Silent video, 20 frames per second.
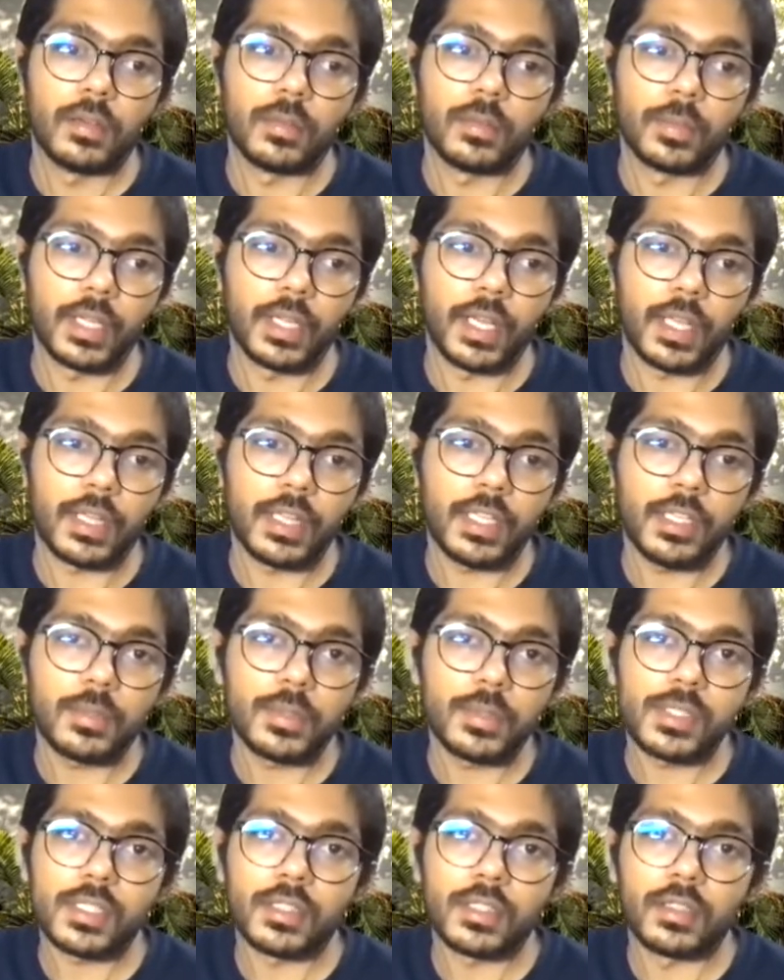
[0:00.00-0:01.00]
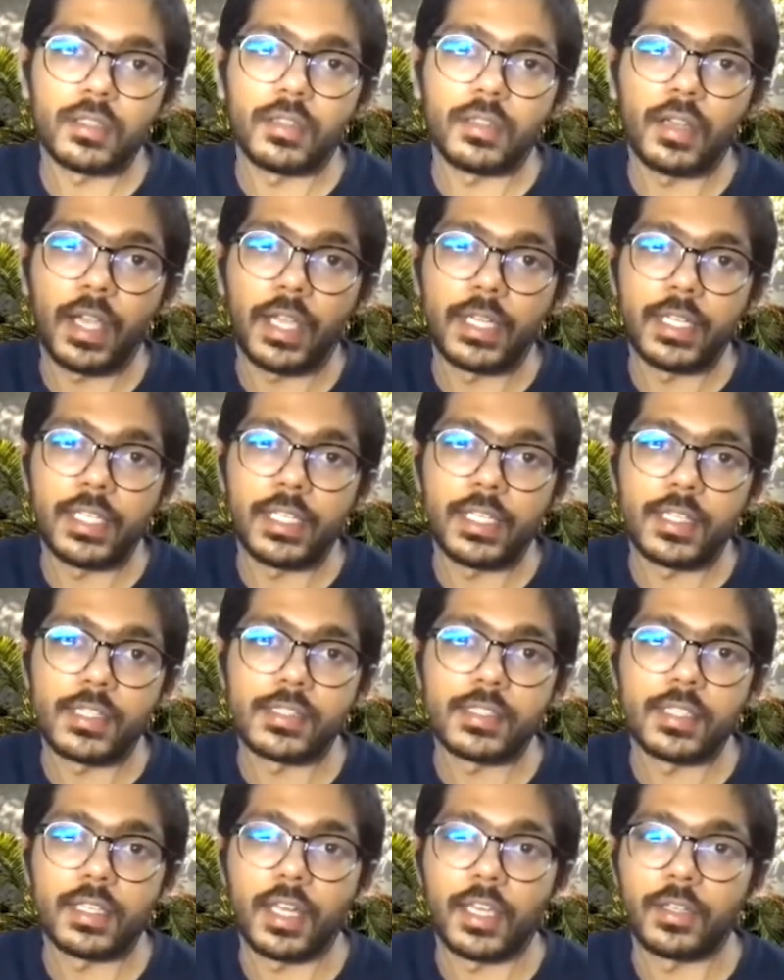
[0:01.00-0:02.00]
I think it was a ID less
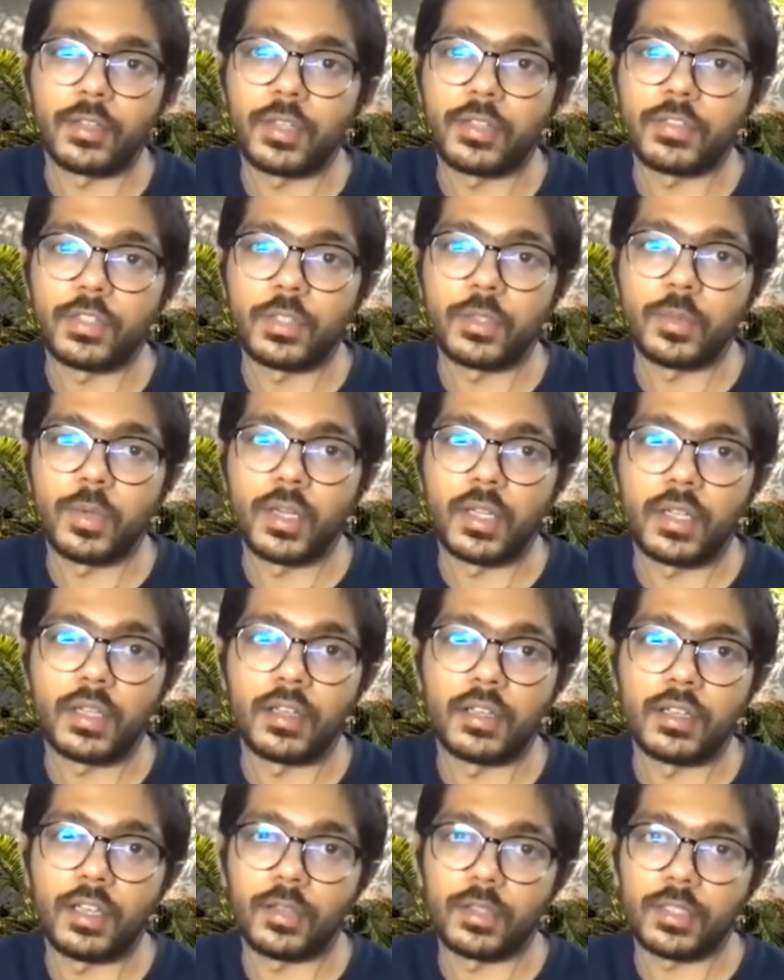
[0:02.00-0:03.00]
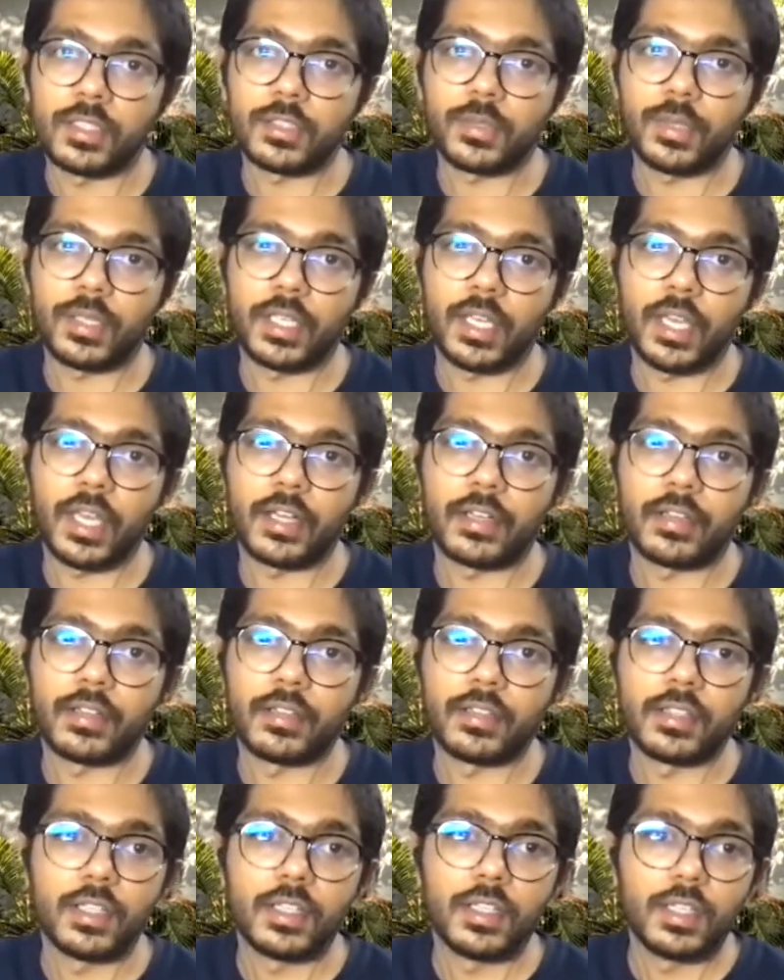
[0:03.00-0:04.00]
than. I don't even know what allow list query I added.
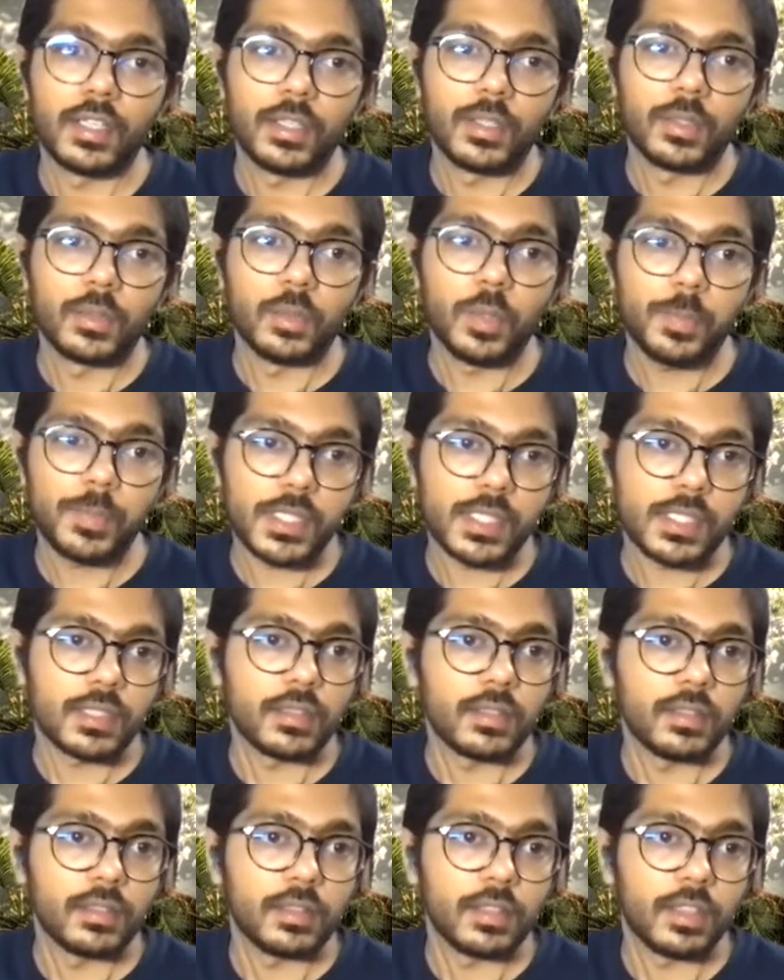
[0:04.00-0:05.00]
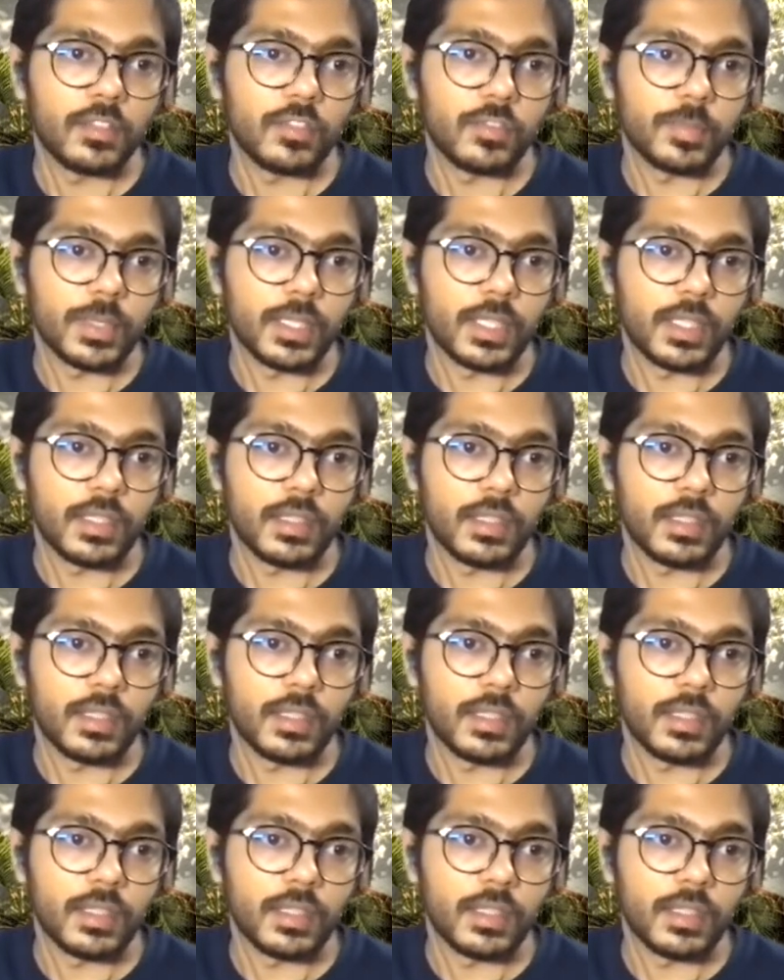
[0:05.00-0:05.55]
Whoops, give me.